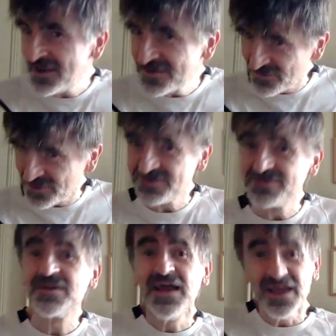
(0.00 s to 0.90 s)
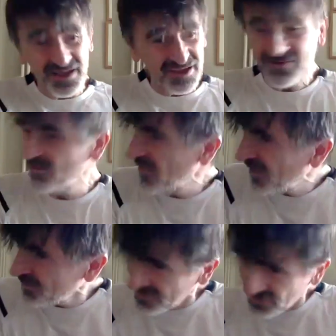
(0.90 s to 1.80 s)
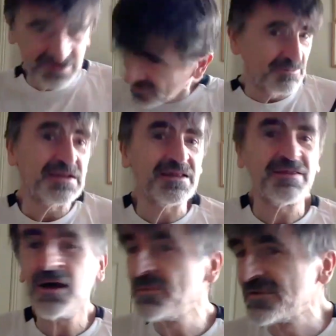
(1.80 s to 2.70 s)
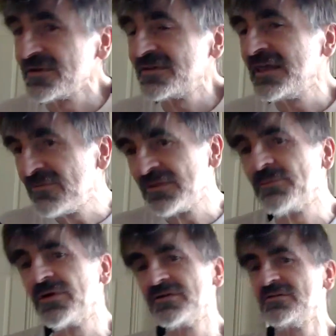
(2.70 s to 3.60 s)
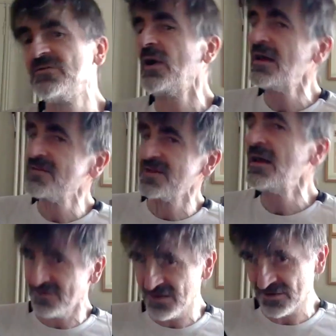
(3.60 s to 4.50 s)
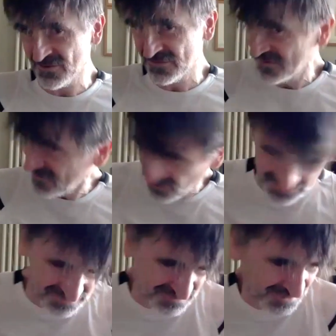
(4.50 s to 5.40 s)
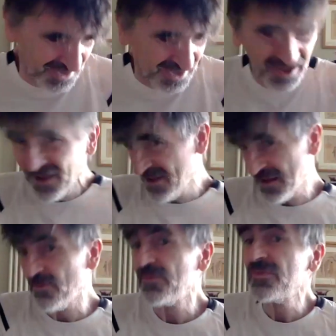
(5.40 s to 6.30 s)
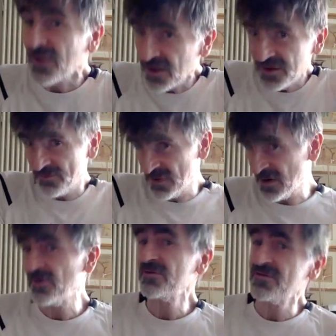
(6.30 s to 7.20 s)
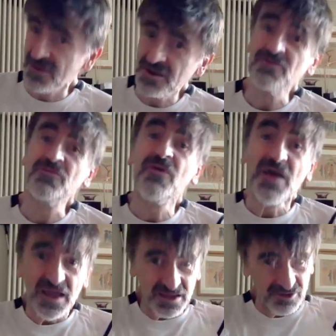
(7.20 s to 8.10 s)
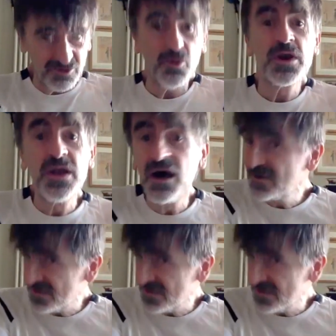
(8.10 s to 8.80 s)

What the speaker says: of the person. it's absolutely completely the opposite. It's giving the person who has that diagnosis, us, the kind of the power to kind of, not